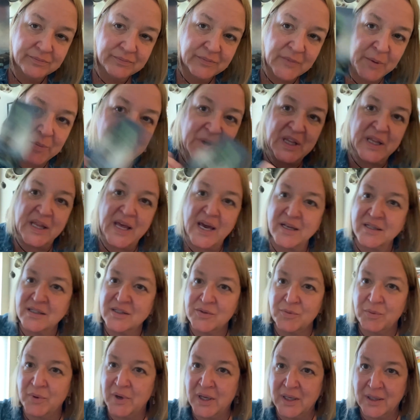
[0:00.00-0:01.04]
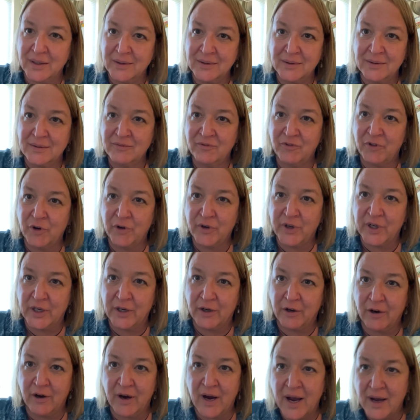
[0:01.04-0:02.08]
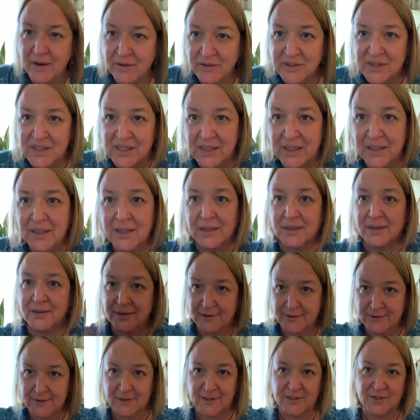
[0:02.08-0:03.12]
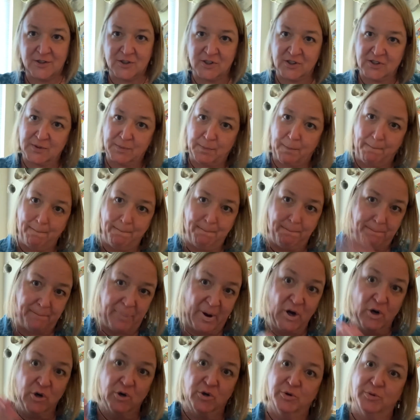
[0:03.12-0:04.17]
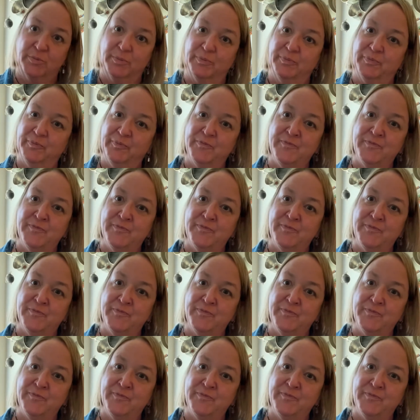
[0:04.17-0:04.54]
I mean, that's what voting her out did. It just, boom.